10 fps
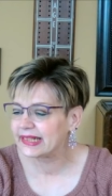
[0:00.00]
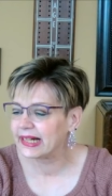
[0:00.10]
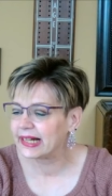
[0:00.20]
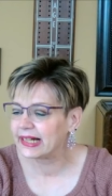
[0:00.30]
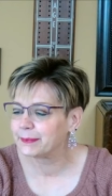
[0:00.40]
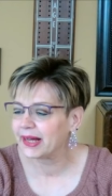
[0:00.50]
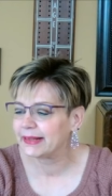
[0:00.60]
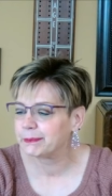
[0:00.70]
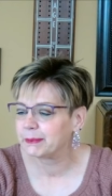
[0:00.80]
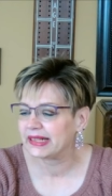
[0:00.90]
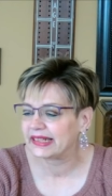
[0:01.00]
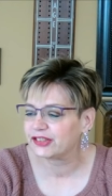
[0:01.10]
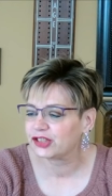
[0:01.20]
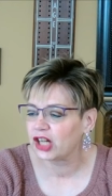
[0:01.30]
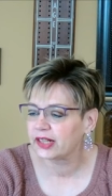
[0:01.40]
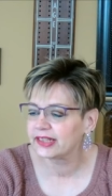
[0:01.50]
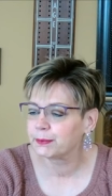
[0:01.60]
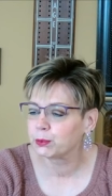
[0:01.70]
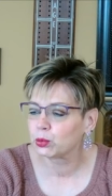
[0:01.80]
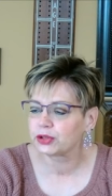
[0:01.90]
time I made chocolate
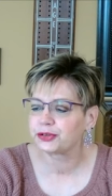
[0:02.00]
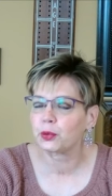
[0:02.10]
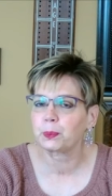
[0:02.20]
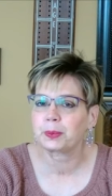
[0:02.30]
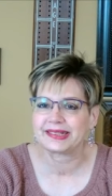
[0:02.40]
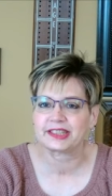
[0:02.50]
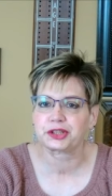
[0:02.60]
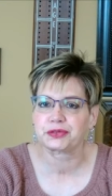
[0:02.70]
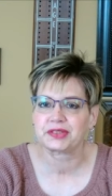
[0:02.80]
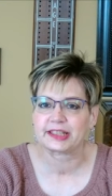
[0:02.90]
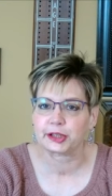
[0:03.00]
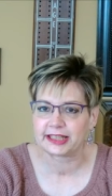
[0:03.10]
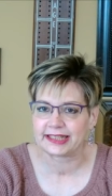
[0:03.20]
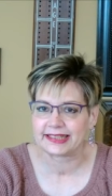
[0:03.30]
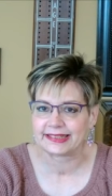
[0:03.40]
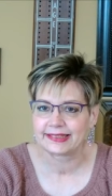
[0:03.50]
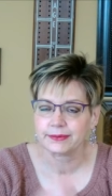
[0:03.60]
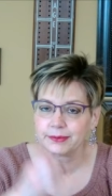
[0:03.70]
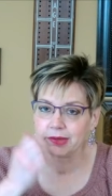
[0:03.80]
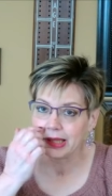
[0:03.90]
morsel pastry cookies.
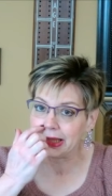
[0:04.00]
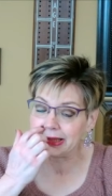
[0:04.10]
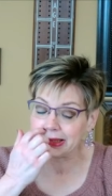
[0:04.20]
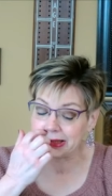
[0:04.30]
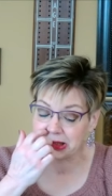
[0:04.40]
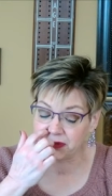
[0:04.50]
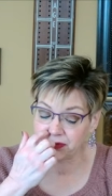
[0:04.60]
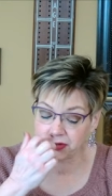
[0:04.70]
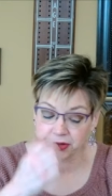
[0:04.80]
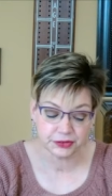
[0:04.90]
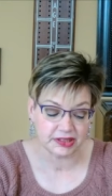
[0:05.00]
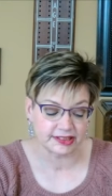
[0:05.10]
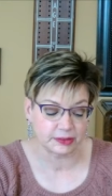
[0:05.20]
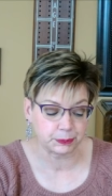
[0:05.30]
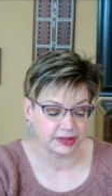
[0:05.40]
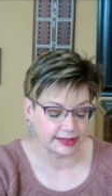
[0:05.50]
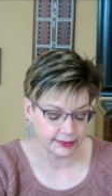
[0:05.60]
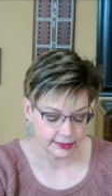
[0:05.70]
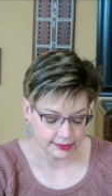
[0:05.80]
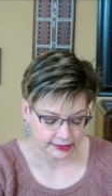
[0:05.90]
And it's the first recipe
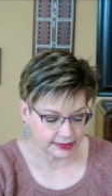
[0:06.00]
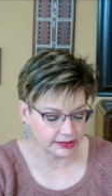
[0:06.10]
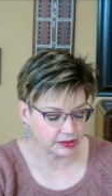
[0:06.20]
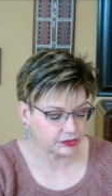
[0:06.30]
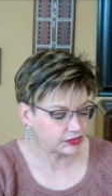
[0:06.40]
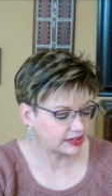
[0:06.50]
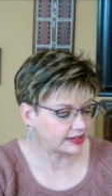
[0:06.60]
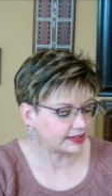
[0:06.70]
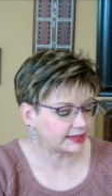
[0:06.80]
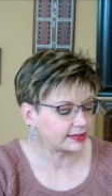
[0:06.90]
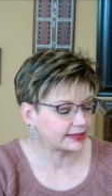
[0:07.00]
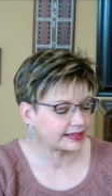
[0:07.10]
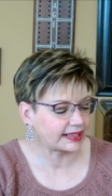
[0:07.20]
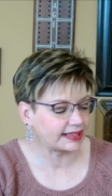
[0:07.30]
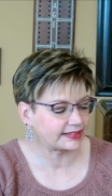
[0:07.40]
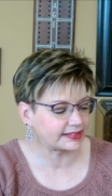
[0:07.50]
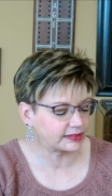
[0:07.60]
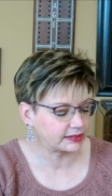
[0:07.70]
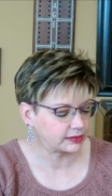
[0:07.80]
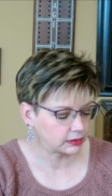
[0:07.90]
in the Takes
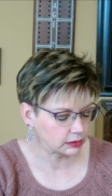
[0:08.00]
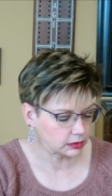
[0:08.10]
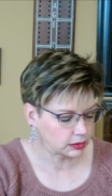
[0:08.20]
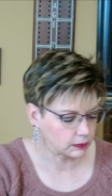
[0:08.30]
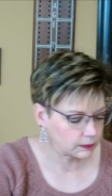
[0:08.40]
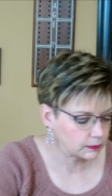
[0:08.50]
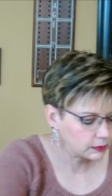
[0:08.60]
and... No.